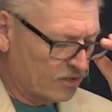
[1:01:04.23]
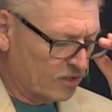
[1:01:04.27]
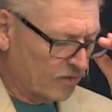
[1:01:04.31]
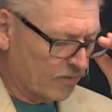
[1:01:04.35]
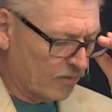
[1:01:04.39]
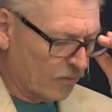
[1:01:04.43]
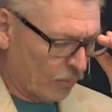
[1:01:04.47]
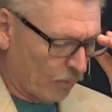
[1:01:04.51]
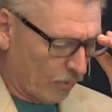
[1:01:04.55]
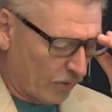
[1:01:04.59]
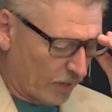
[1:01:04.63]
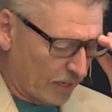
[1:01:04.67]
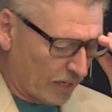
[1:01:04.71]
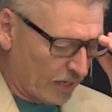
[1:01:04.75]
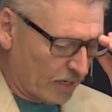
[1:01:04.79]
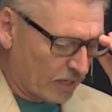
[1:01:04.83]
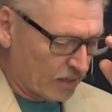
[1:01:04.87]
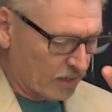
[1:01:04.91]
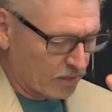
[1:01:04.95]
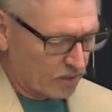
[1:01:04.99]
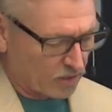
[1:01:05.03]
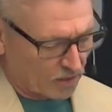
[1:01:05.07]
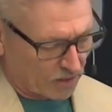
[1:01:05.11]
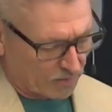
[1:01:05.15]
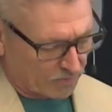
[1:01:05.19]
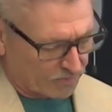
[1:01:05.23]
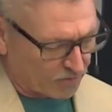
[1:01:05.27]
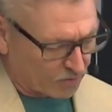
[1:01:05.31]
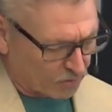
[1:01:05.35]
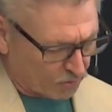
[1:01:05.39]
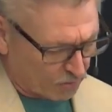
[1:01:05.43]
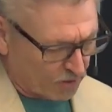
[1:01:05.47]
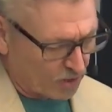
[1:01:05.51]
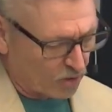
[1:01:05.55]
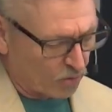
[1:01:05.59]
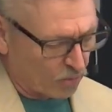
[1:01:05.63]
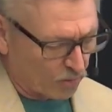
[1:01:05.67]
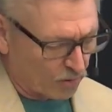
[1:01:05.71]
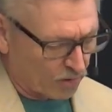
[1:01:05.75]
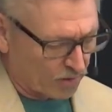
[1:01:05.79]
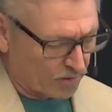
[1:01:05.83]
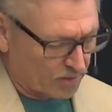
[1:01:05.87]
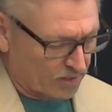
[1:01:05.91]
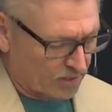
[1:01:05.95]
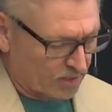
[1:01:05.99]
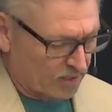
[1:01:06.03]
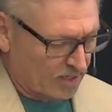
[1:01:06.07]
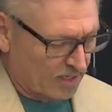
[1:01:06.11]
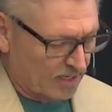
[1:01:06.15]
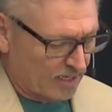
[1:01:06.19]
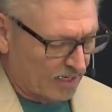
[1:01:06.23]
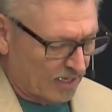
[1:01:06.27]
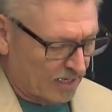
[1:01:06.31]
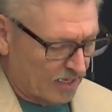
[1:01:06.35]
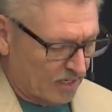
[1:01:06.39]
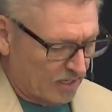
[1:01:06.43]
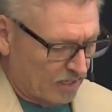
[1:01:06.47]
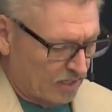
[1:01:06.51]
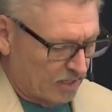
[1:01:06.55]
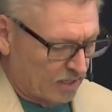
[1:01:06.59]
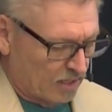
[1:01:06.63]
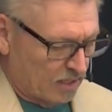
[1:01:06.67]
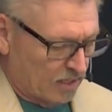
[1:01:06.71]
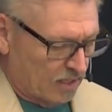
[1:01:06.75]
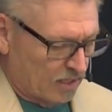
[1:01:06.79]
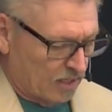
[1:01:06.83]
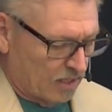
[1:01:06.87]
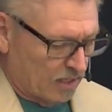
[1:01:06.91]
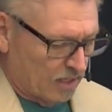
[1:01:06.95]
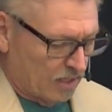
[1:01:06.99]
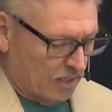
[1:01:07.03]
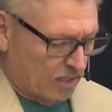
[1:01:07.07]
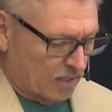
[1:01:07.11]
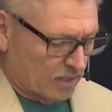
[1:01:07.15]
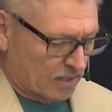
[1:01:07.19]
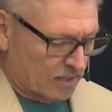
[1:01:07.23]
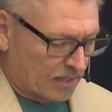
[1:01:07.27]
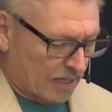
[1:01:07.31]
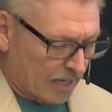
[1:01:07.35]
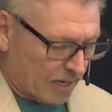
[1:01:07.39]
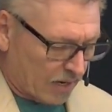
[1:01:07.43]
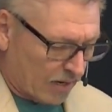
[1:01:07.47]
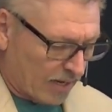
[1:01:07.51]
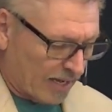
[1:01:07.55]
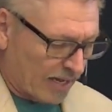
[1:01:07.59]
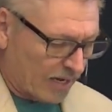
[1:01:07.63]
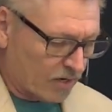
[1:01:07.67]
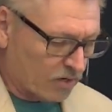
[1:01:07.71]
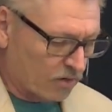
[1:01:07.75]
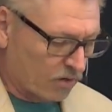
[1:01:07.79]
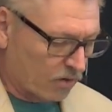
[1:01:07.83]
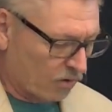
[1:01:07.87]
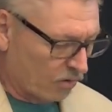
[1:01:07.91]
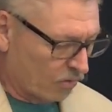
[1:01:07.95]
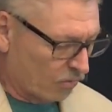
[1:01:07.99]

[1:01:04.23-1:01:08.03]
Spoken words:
of the Greek word kata echo,